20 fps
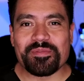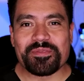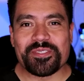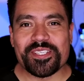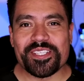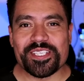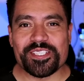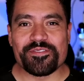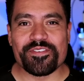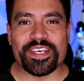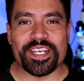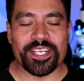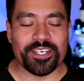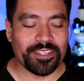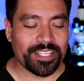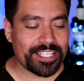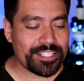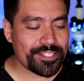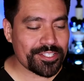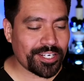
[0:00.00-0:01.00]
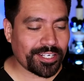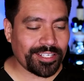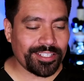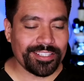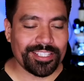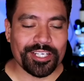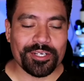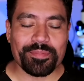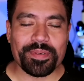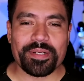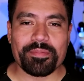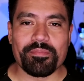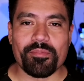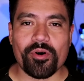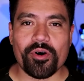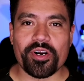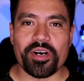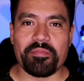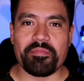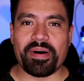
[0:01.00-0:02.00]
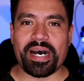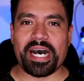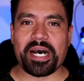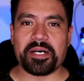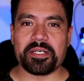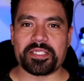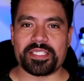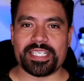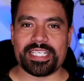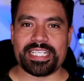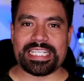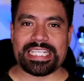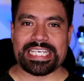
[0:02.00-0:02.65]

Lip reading: to this video. Let's talk a little bit more about